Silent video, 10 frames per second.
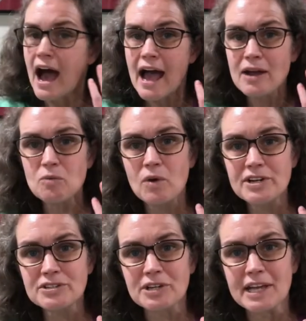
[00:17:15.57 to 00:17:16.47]
I
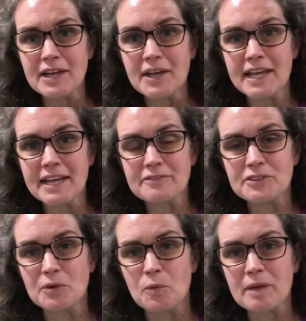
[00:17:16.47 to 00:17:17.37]
wonder if
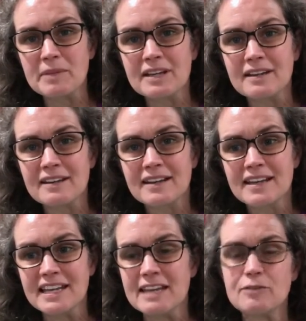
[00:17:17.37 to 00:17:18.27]
the women
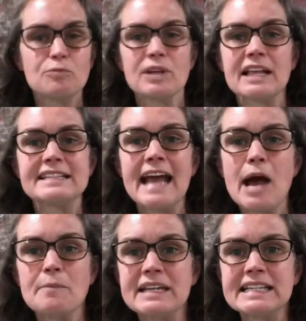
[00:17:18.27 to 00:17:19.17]
even realized
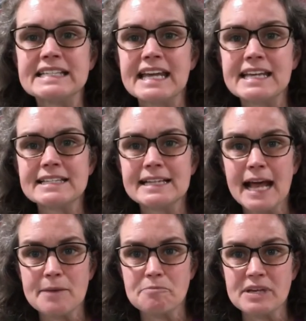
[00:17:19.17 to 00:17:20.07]
how many days it
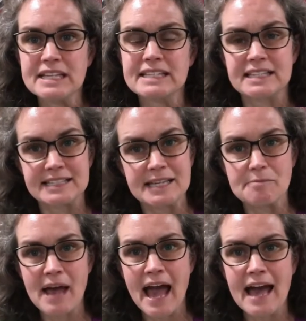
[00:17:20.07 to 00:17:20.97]
had been since he
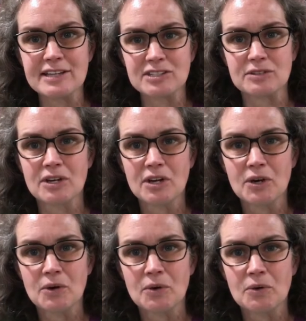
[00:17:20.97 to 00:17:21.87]
passed
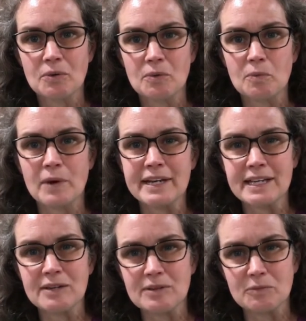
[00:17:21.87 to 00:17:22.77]
when
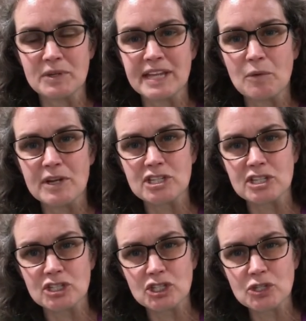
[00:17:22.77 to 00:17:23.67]
he when they went to
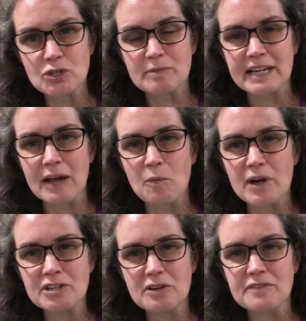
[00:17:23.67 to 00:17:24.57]
the tomb. I
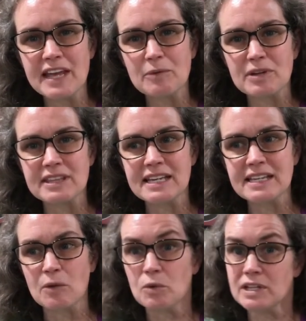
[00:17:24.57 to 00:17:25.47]
wonder if they were
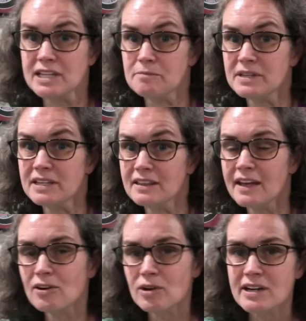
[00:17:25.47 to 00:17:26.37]
thinking, will he be
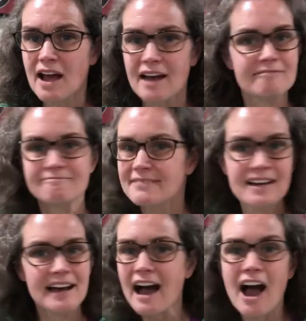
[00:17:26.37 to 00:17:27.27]
there or not?
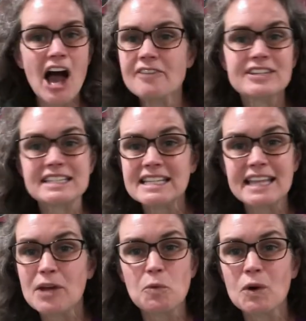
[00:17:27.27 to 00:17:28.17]
Obviously,
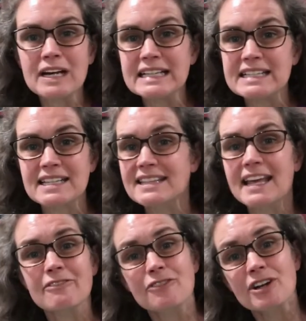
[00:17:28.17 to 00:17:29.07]
they weren't.
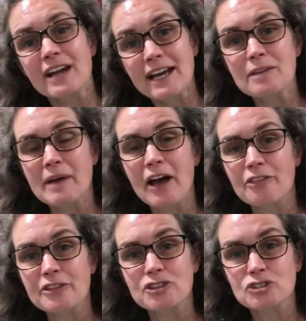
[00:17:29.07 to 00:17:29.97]
They forgot
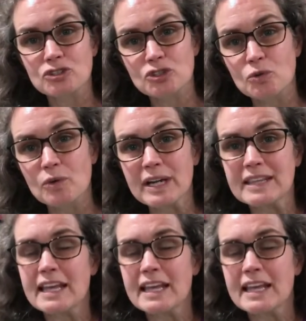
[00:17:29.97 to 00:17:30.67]
about this story.